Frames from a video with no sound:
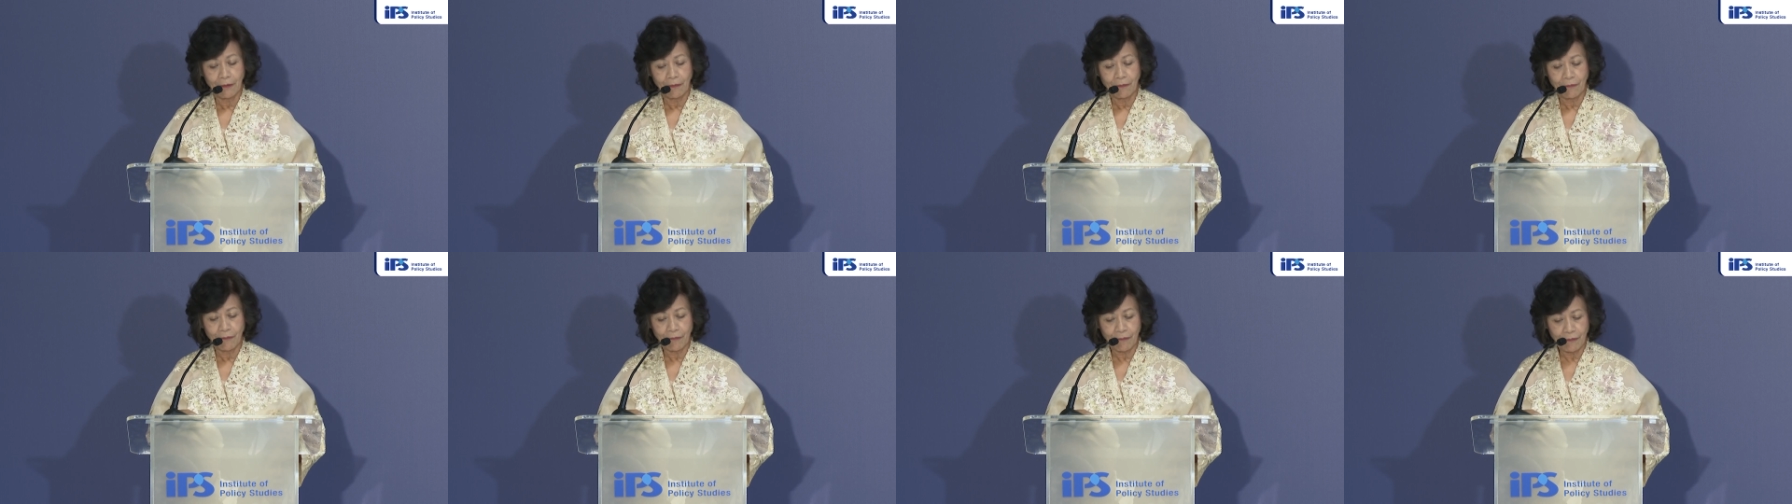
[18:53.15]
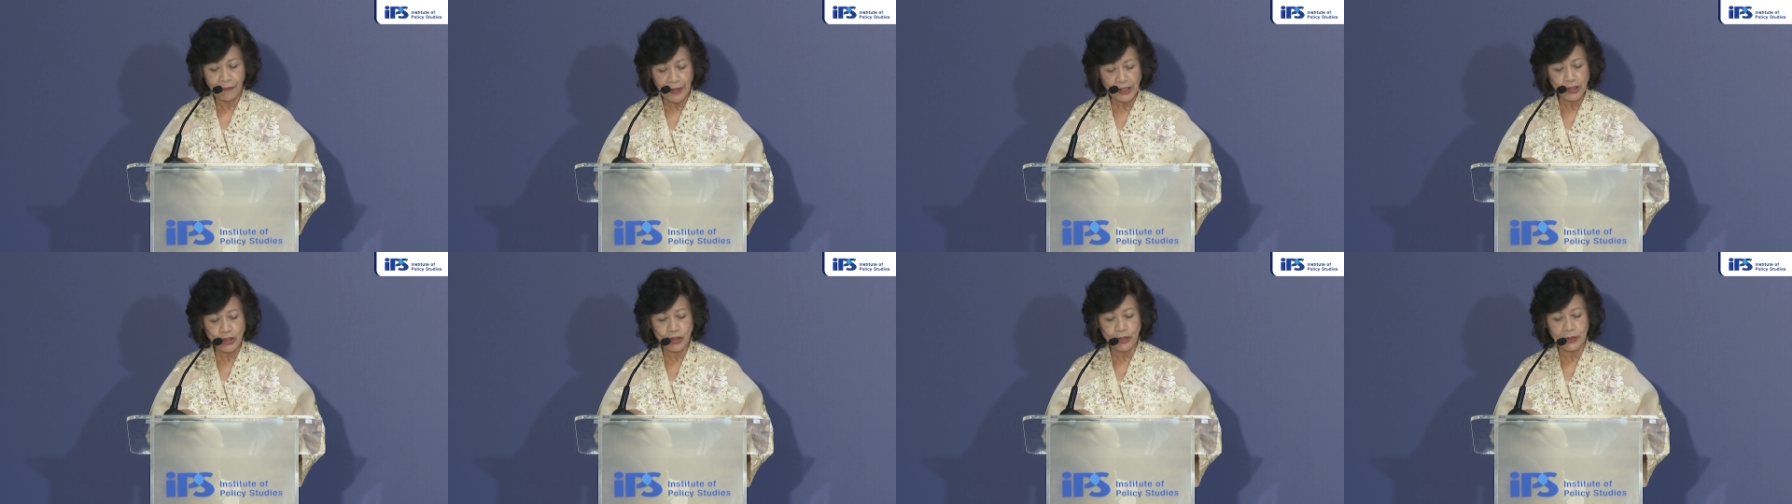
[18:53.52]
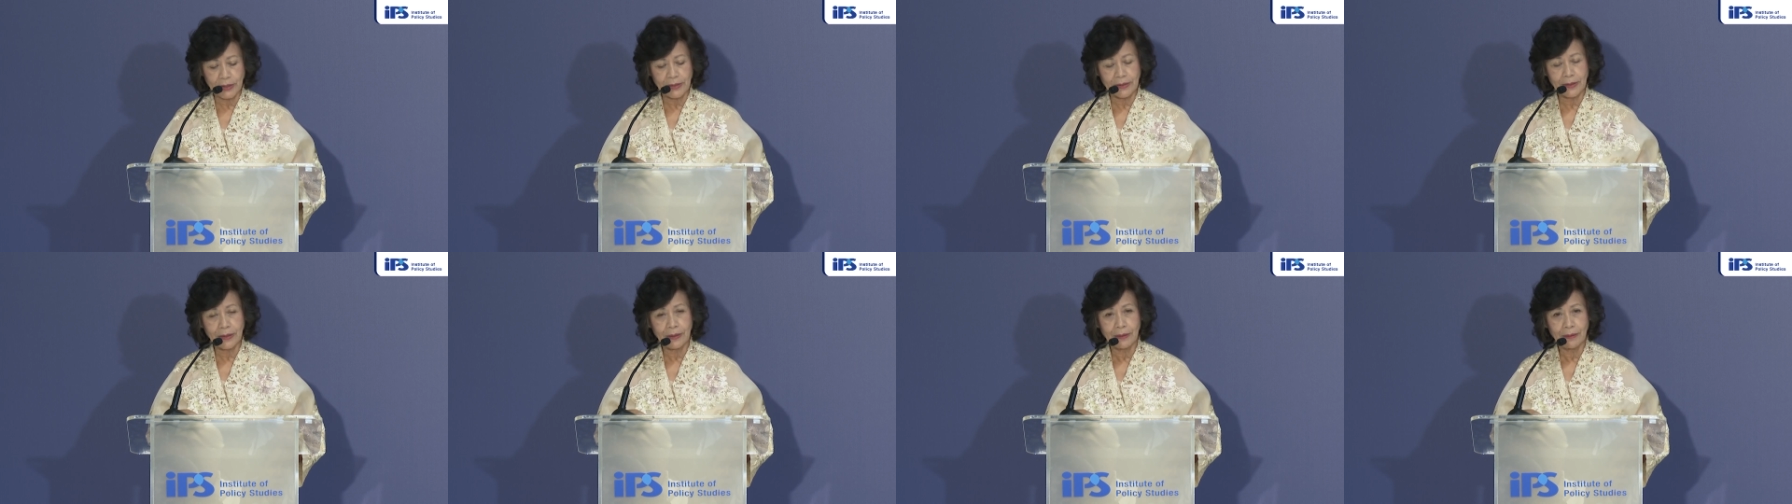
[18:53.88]

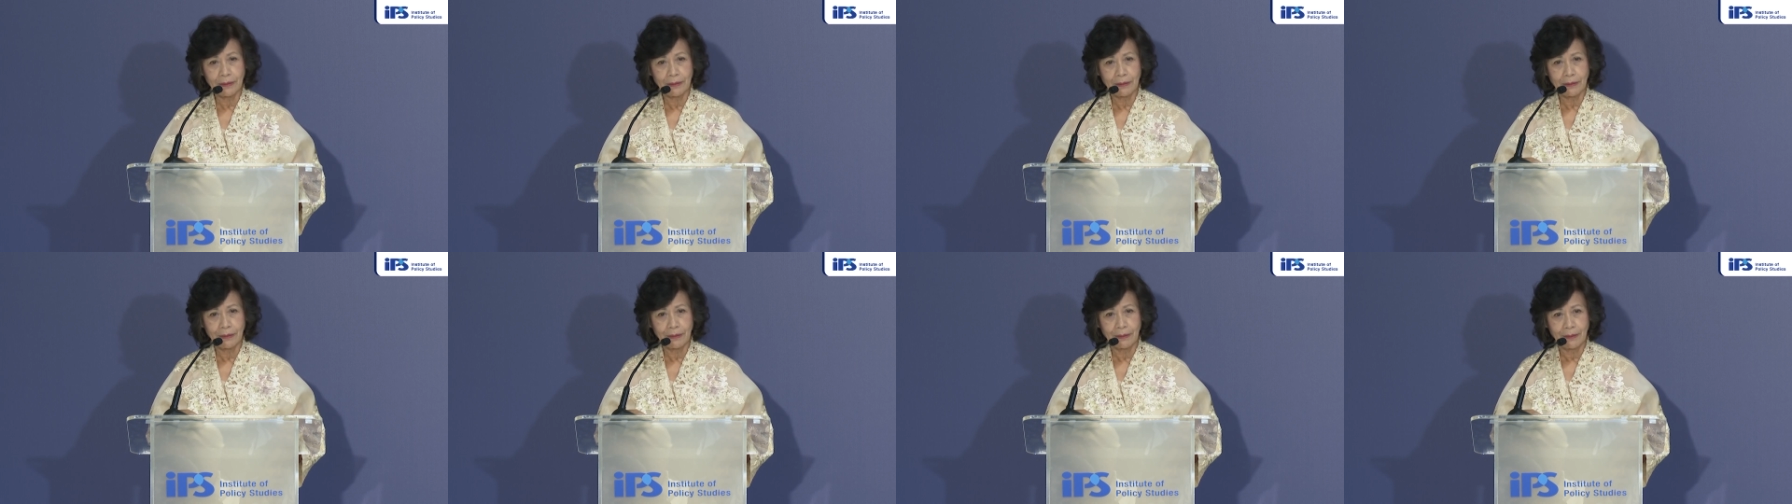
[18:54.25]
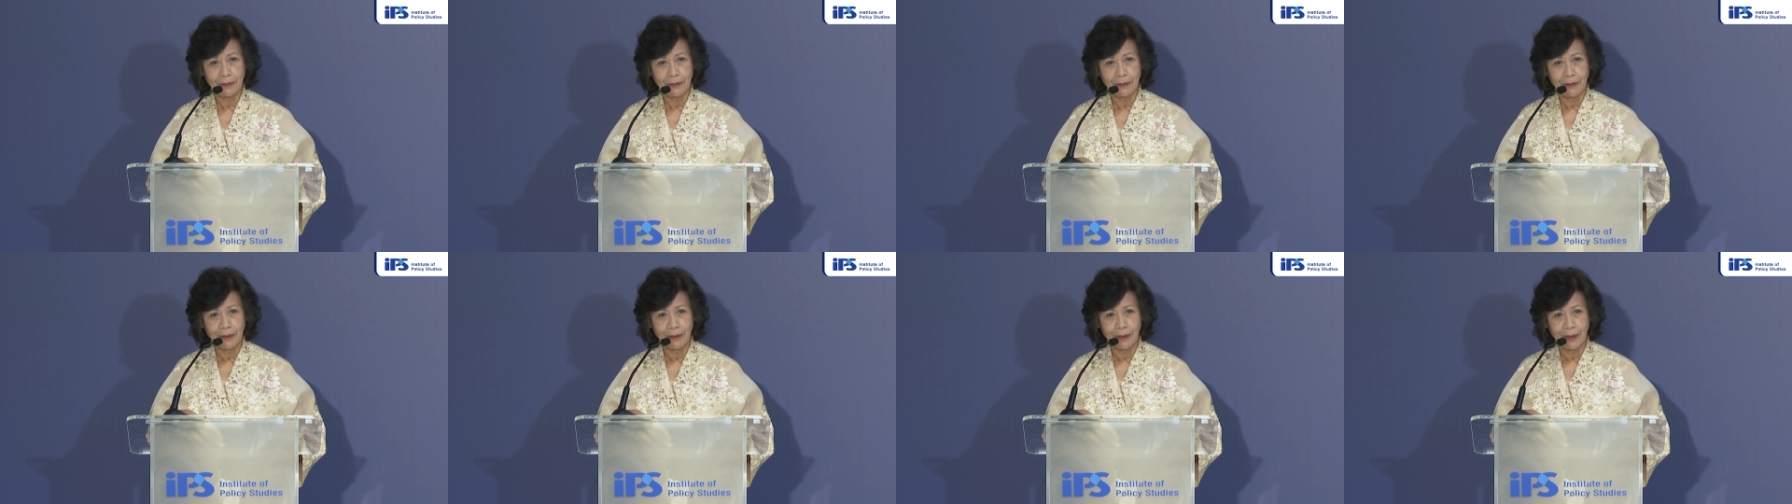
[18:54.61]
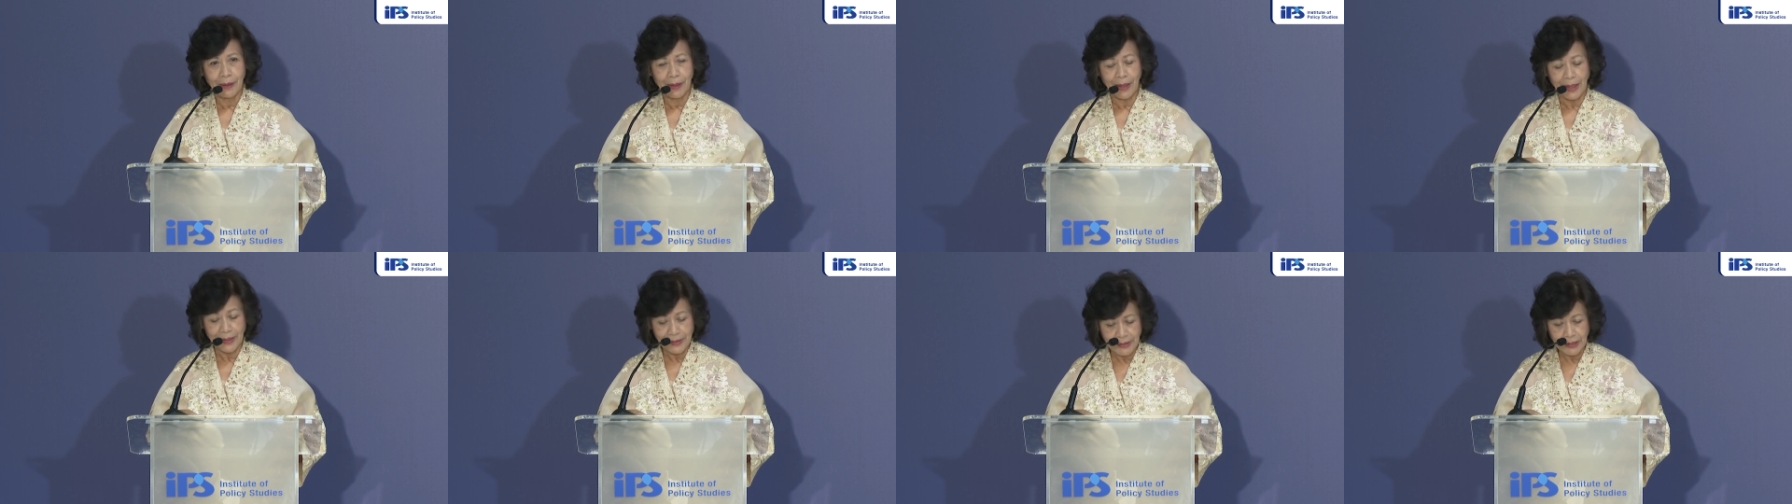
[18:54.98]
fractured,
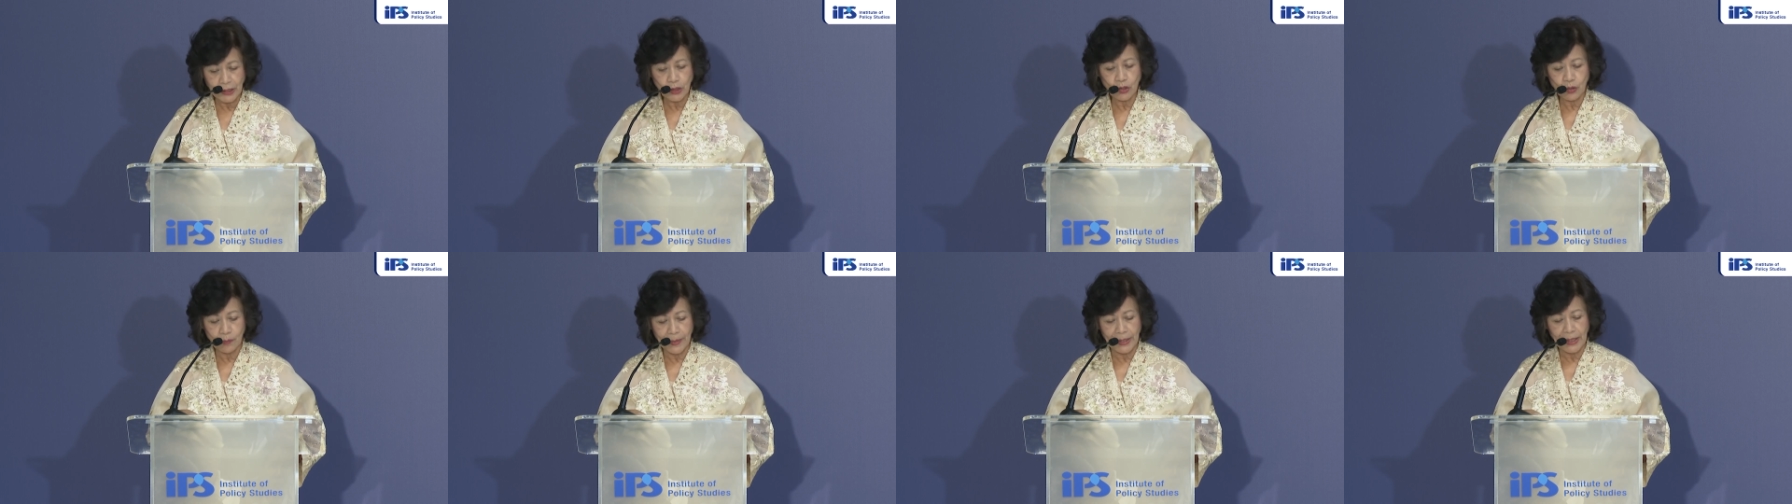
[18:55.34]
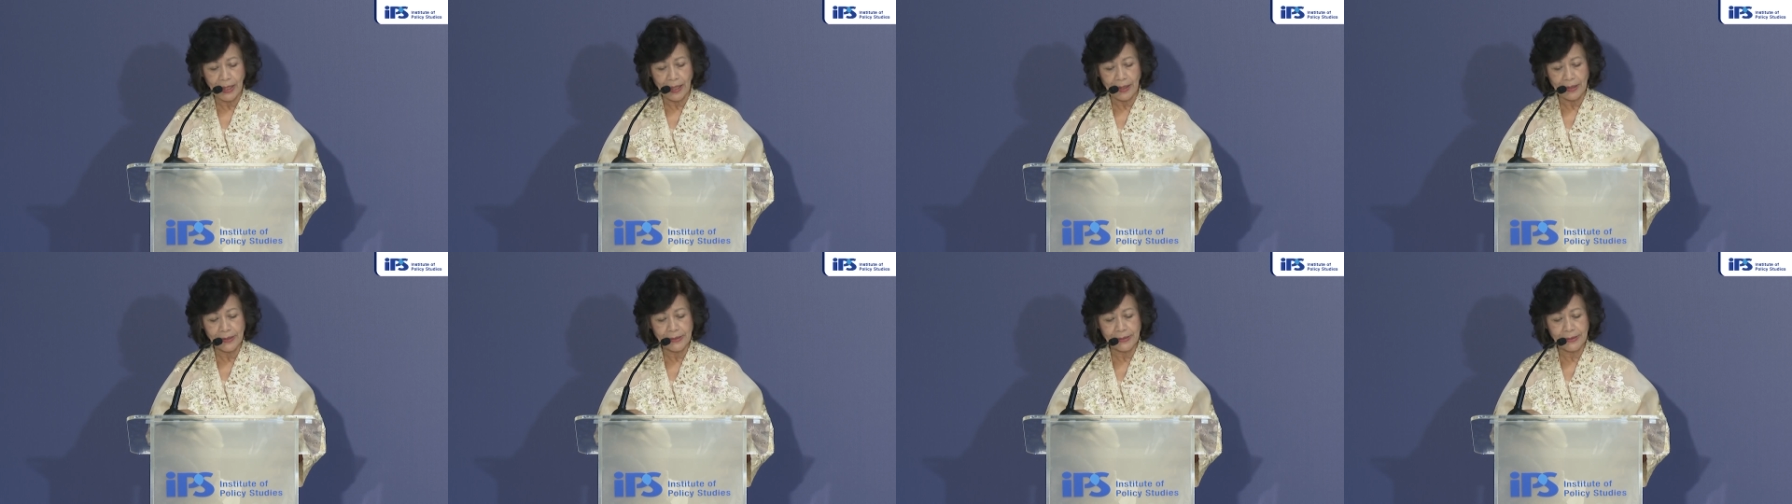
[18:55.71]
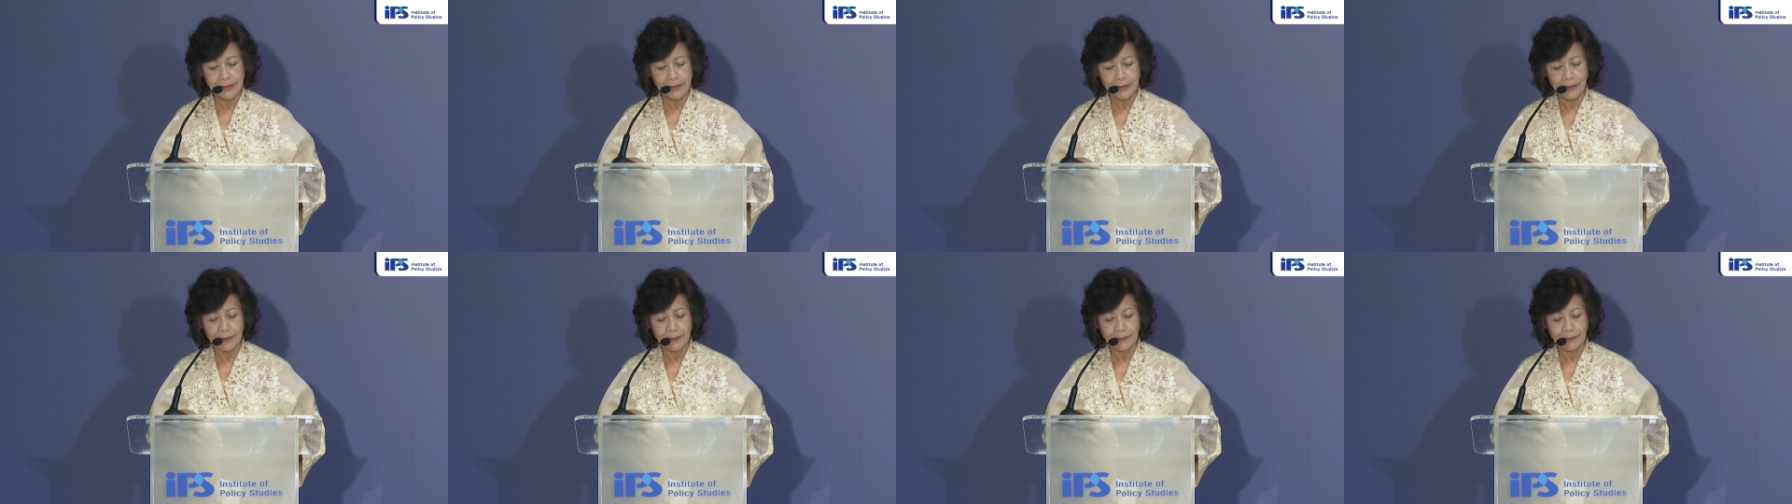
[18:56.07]
and
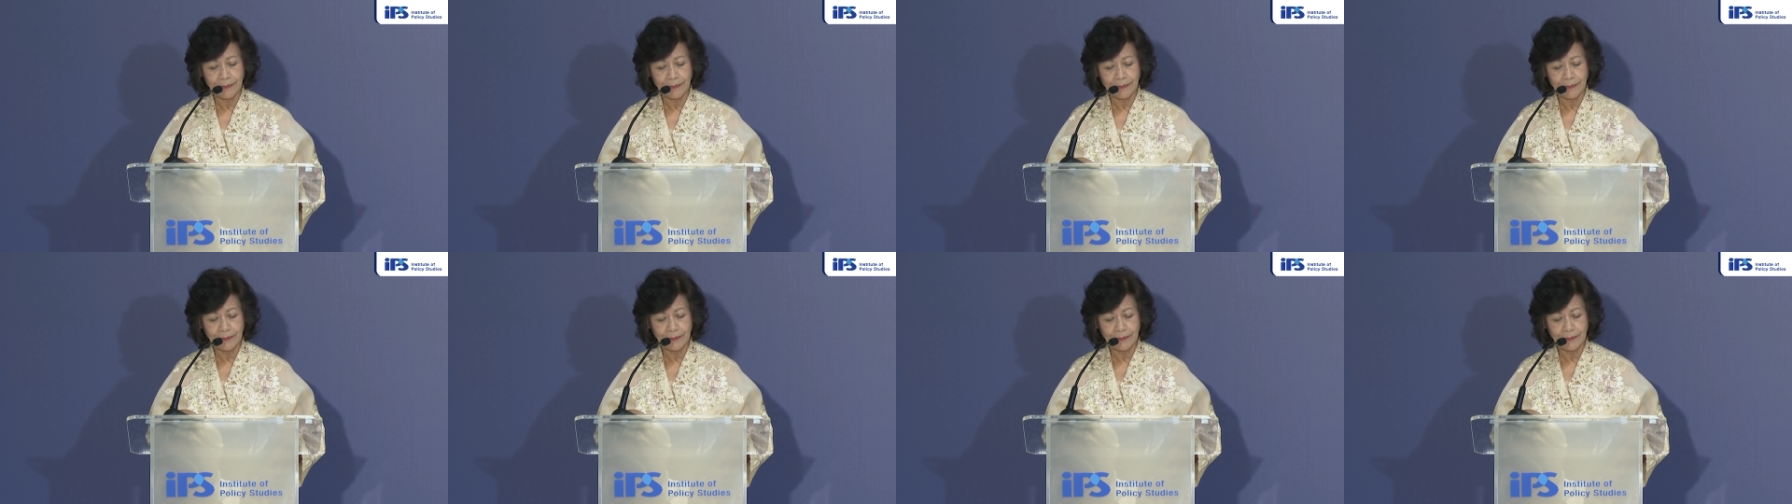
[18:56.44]
dehumanized.